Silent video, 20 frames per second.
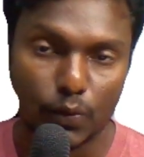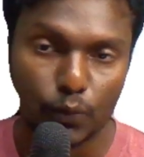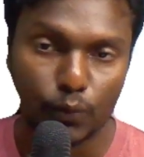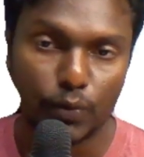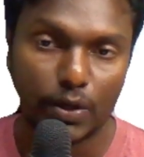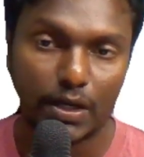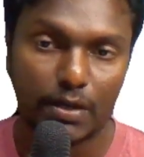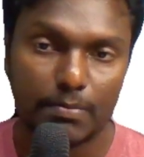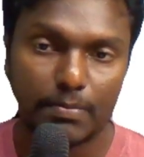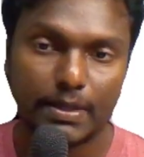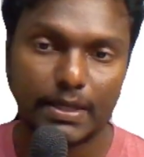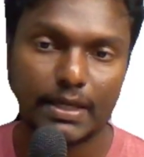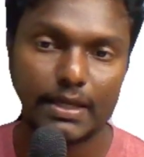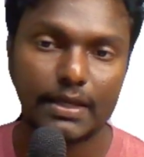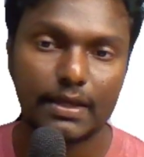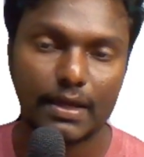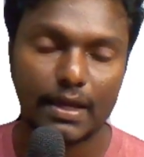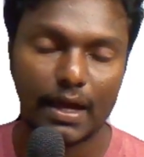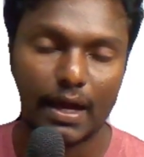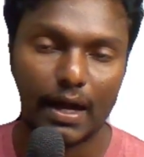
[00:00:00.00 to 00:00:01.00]
will
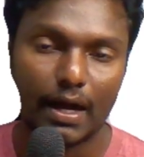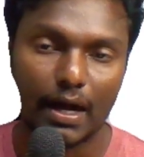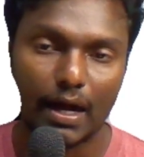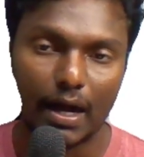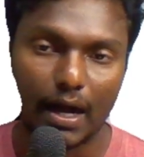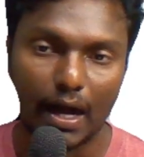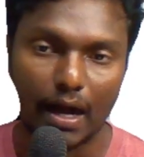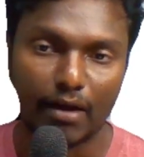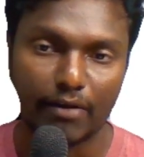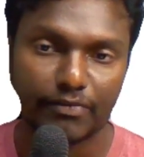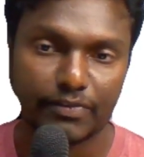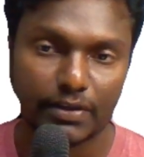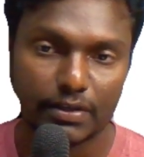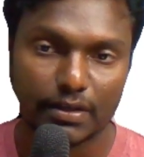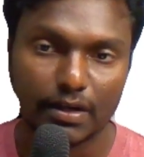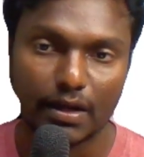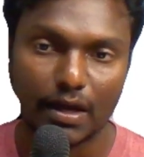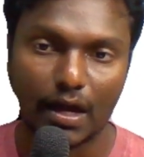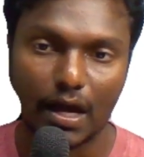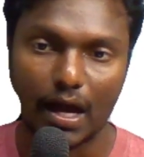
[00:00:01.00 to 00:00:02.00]
be
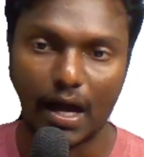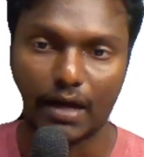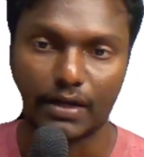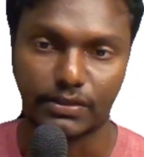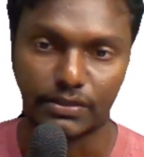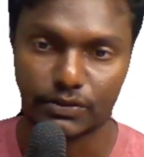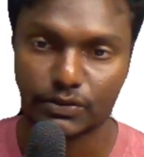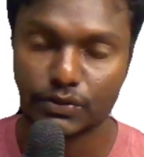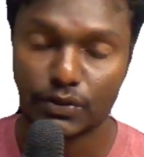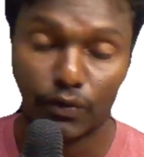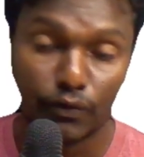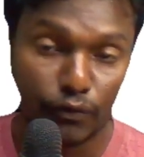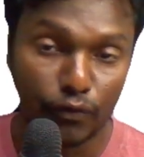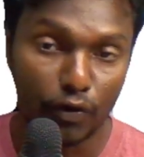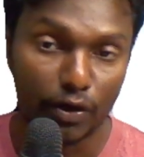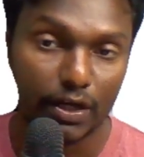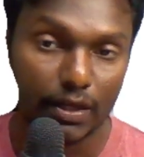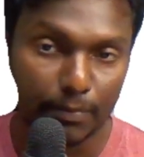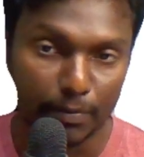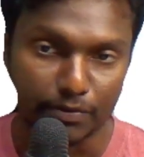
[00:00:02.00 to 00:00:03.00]
after hours.
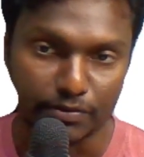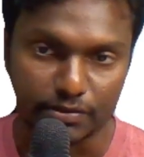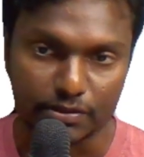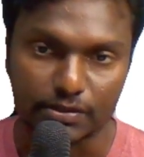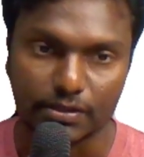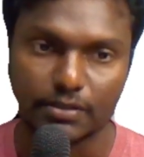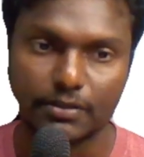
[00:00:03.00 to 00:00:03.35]
40%.